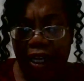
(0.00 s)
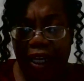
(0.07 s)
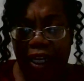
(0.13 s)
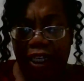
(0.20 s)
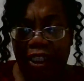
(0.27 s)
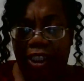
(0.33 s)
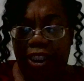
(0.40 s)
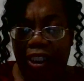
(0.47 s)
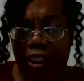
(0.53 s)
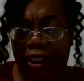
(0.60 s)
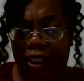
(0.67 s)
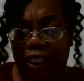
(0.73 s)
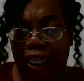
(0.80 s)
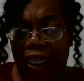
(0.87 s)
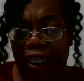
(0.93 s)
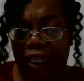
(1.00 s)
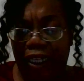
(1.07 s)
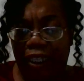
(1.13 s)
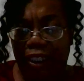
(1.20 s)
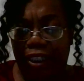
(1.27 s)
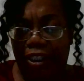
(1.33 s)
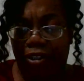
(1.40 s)
And she
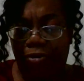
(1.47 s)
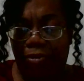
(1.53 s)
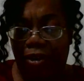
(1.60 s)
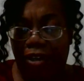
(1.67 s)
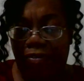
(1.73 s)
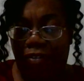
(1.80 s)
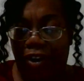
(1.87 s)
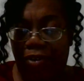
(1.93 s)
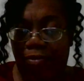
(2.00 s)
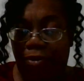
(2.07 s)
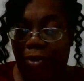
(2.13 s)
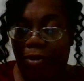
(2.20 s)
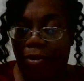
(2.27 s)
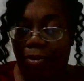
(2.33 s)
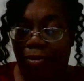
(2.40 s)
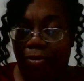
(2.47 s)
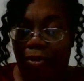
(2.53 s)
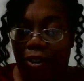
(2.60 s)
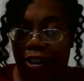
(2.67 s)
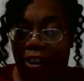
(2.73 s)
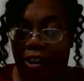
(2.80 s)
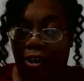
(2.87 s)
sings, What If I Roll
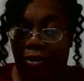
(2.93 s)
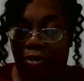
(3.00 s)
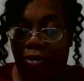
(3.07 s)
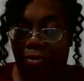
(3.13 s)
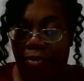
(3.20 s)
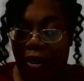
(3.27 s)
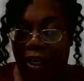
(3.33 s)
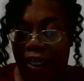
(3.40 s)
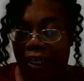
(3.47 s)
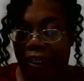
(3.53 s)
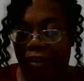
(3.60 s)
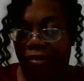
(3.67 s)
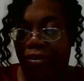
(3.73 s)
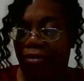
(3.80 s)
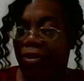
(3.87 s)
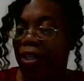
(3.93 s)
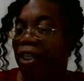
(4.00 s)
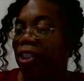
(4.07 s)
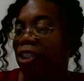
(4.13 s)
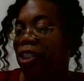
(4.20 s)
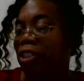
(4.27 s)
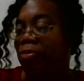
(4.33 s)
the Stone Away?
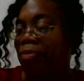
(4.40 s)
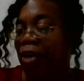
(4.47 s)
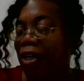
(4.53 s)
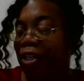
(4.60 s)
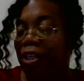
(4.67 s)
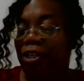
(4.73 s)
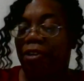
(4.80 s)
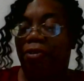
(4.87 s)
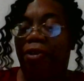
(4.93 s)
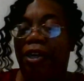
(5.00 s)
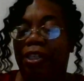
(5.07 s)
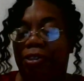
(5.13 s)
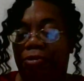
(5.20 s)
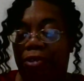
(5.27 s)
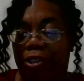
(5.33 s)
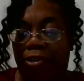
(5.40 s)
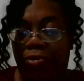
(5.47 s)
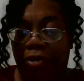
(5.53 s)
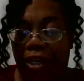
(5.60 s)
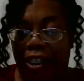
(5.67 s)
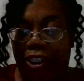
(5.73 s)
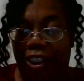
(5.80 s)
Okay, she's mocking Christ's
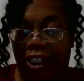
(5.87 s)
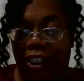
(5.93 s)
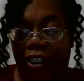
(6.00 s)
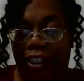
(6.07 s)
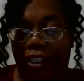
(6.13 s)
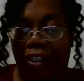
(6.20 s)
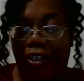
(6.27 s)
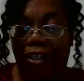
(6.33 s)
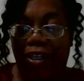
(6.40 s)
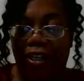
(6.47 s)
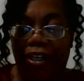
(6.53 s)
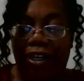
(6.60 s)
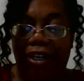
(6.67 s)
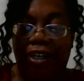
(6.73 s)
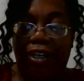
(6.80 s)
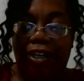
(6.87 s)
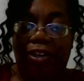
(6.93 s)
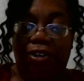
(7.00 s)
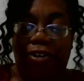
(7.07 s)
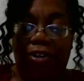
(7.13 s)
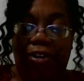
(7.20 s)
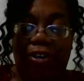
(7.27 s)
resurrection.
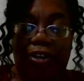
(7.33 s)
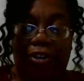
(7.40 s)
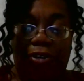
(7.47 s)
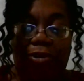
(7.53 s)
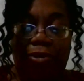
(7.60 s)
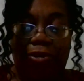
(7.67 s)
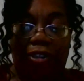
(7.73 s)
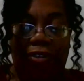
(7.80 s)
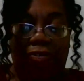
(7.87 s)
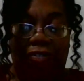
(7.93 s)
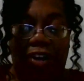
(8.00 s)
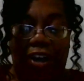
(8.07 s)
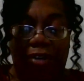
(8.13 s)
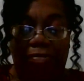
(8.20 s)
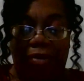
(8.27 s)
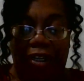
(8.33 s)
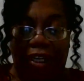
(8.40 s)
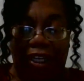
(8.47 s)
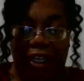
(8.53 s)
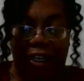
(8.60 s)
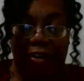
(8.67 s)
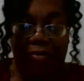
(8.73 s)
They're gonna crucify
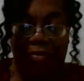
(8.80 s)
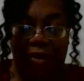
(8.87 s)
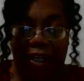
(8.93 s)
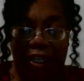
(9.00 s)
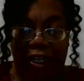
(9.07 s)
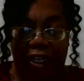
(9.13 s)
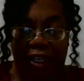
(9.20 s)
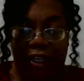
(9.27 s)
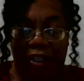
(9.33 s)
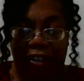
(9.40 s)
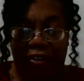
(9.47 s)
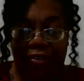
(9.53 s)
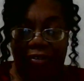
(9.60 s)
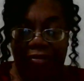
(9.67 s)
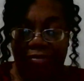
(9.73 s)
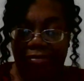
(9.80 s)
me anyway.